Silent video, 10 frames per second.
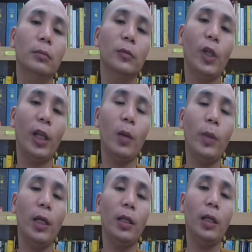That
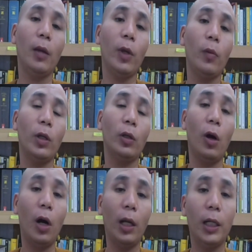means if we want to
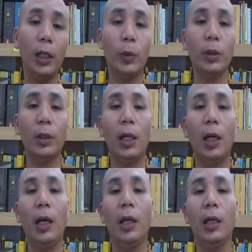honor the Buddha,
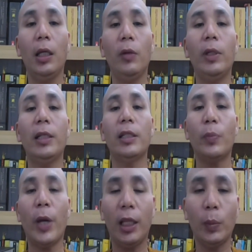if we
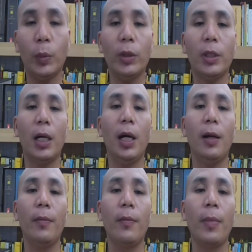respect the Buddha,
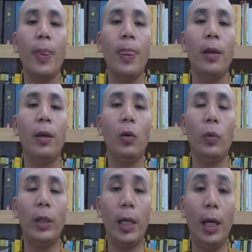we
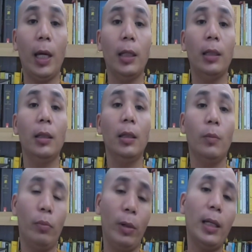can
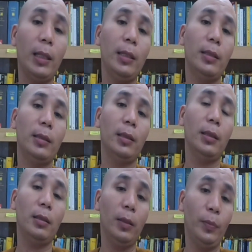practice
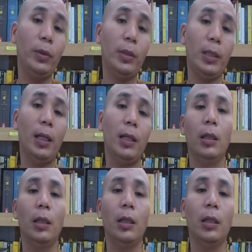the Buddha
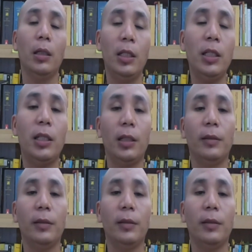teaching.